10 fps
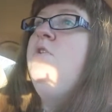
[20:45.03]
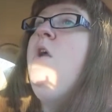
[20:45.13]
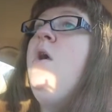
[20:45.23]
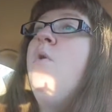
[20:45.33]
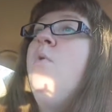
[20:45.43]

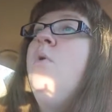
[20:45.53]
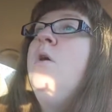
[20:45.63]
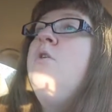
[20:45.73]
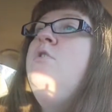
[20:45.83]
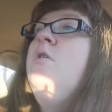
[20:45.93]
No,
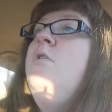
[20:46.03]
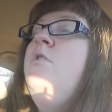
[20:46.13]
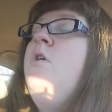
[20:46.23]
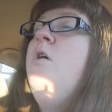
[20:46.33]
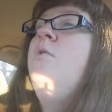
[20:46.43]

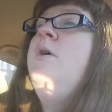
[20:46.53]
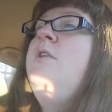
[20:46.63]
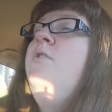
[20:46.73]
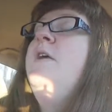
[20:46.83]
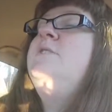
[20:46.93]

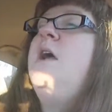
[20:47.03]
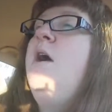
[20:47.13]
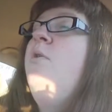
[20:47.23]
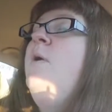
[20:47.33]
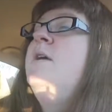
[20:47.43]
that's not
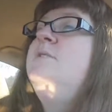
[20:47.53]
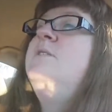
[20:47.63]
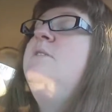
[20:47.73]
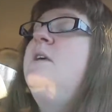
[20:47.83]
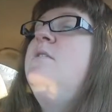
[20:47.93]
how it was.
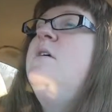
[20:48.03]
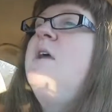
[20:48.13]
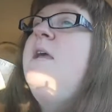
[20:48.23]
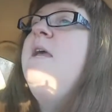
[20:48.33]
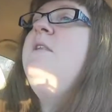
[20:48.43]
It said
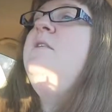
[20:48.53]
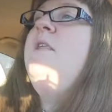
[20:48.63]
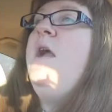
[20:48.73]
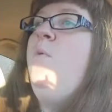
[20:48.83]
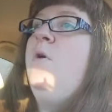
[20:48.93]
hidden
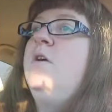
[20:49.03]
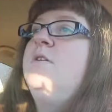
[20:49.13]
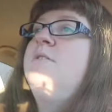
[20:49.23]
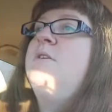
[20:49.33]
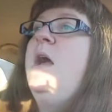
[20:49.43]

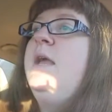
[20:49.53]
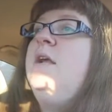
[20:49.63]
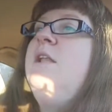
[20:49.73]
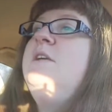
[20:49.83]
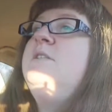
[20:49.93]
networks. I
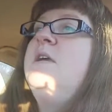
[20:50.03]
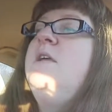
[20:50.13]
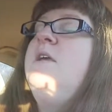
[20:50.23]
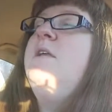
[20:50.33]
clicked it.